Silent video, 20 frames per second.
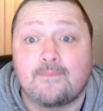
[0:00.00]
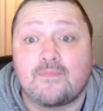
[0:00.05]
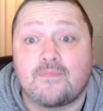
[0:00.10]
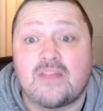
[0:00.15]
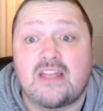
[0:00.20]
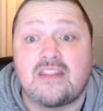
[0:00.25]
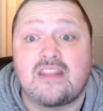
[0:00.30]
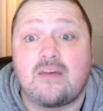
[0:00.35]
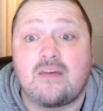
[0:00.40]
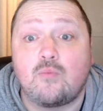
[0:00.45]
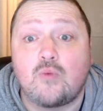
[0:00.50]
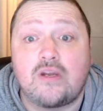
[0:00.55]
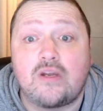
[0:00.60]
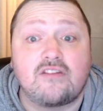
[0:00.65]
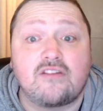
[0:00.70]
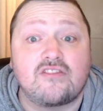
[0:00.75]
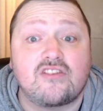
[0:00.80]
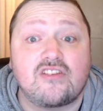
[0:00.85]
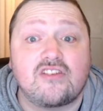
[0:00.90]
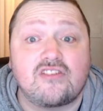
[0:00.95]
and then went on
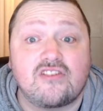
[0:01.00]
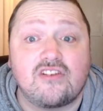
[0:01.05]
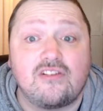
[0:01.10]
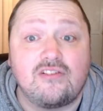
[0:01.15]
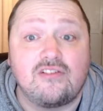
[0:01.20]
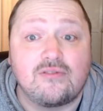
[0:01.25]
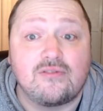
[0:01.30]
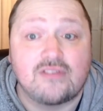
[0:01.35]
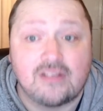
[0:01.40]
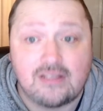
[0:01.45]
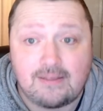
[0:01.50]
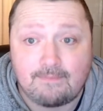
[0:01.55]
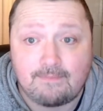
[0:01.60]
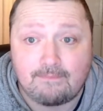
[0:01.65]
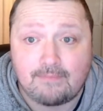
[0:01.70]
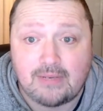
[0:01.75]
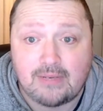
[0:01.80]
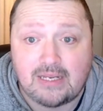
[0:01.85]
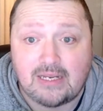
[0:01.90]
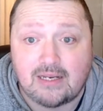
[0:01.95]
to Toulouse
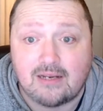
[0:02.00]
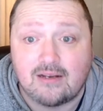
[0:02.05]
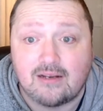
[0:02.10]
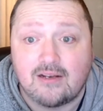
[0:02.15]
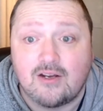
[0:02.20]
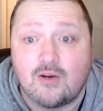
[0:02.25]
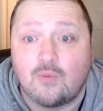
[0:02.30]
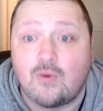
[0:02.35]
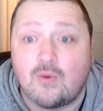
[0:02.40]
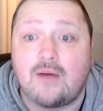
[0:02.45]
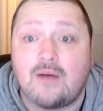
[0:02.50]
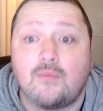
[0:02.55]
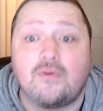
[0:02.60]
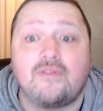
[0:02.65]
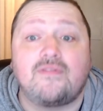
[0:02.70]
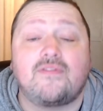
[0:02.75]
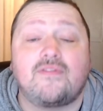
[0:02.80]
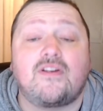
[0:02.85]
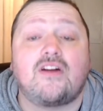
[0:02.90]
Olympique, where we've got